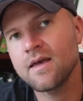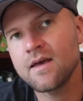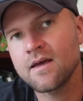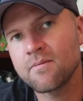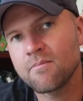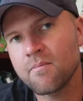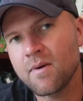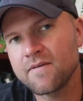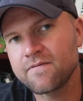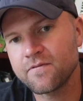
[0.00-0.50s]

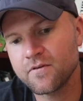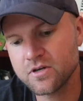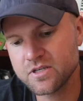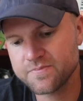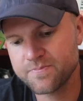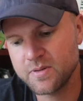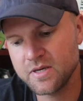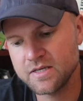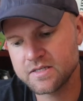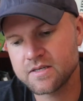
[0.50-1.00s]
And my
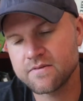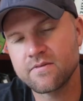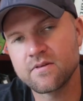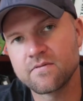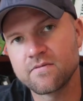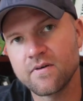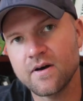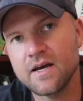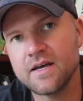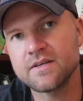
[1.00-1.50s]
first piece of
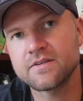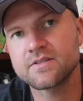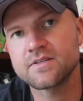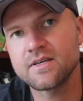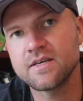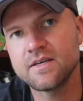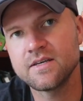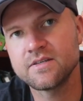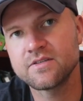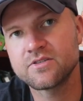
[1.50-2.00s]
advice
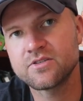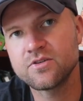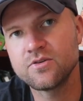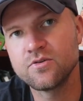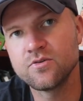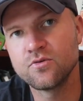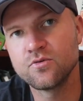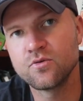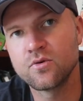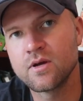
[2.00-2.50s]
is
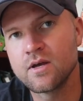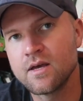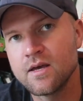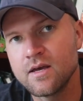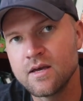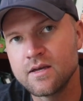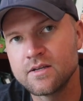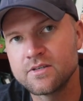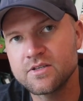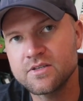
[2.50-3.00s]
to
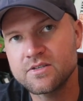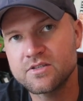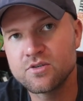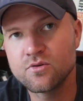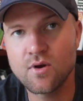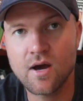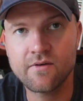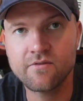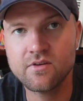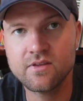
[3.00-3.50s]
just
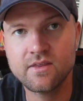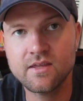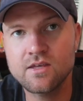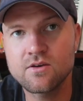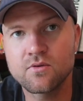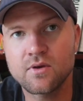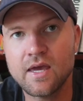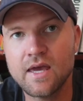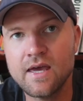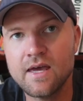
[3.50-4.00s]
do everything
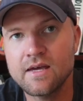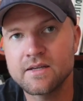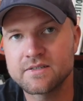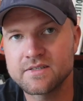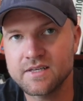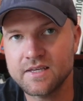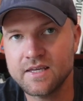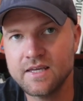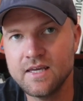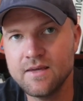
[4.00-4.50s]
you can
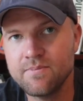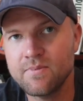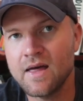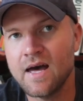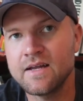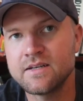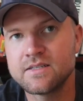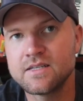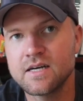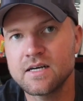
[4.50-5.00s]
to keep
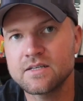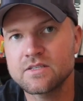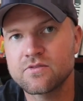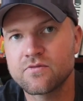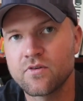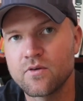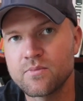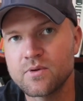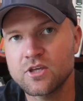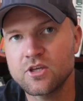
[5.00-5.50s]
that dust from